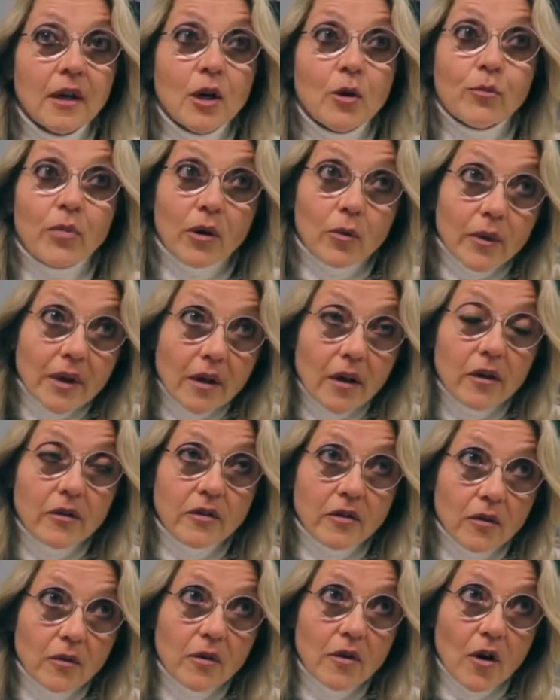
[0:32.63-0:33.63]
But we
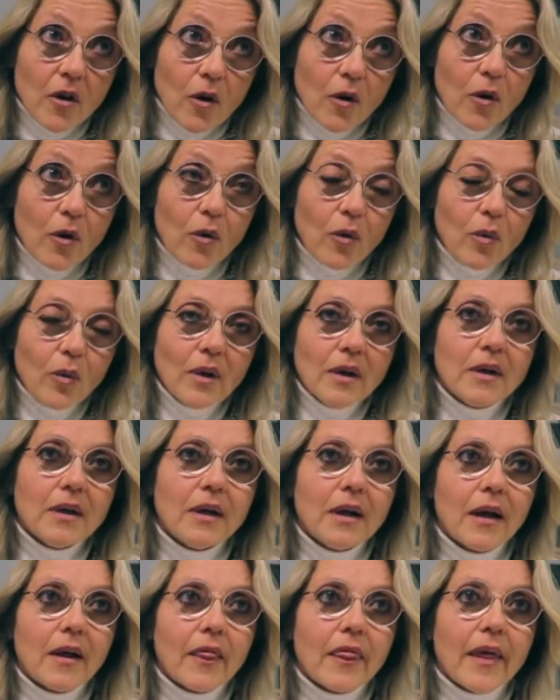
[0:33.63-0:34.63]
also know
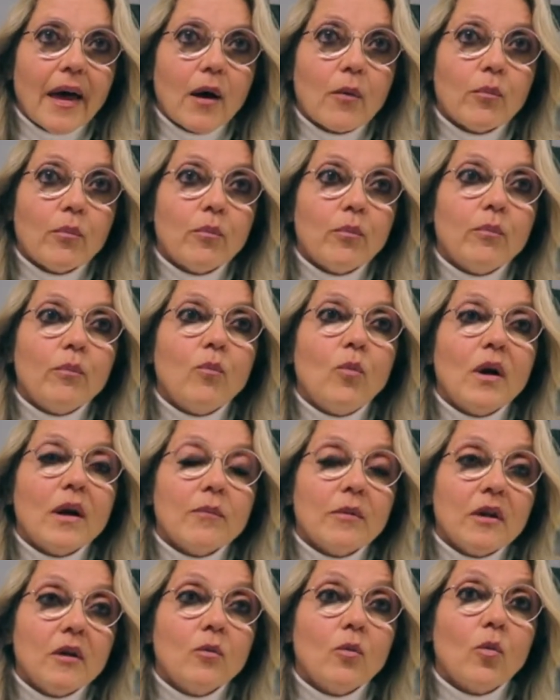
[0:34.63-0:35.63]
that
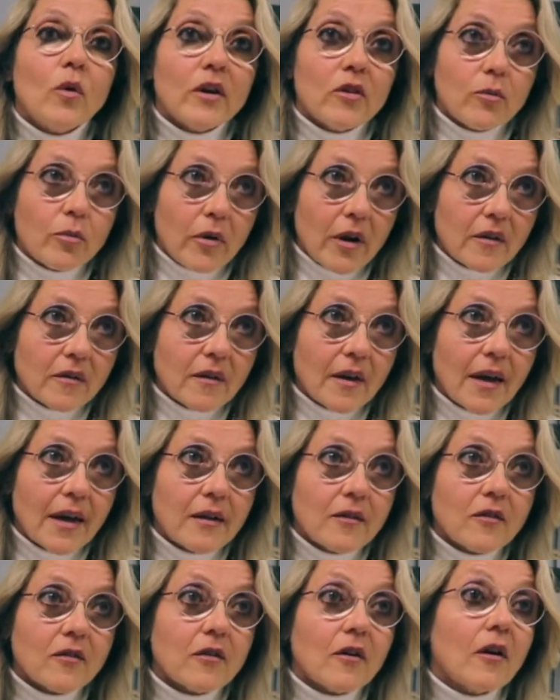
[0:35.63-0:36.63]
women with breast
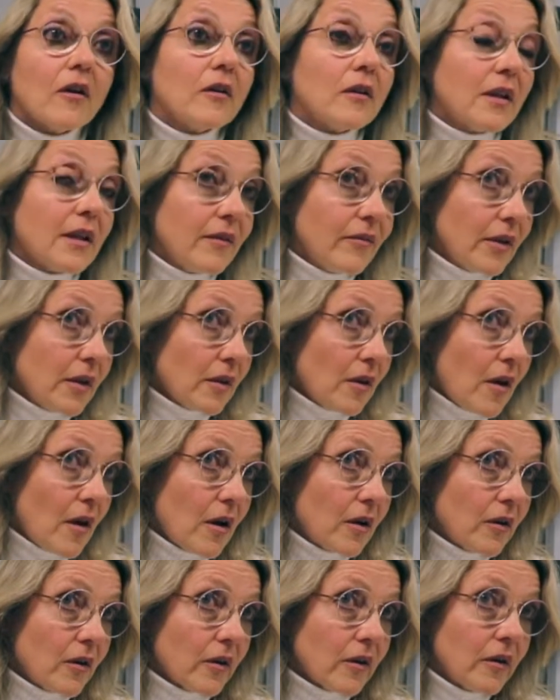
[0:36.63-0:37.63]
cancer are living
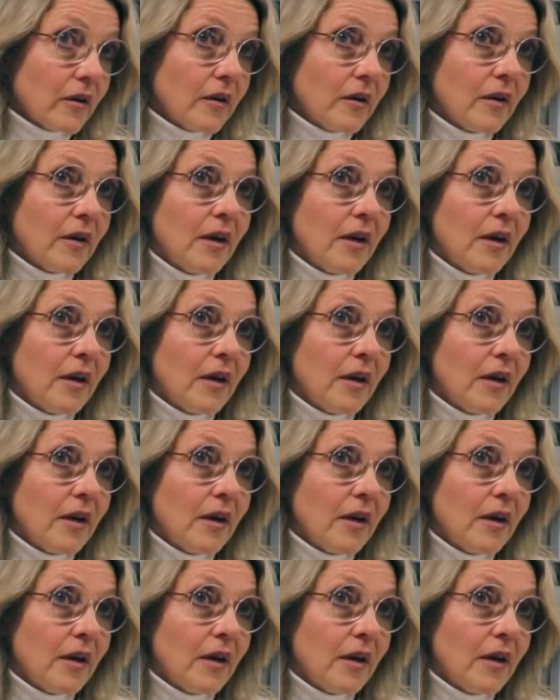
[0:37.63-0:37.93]
longer.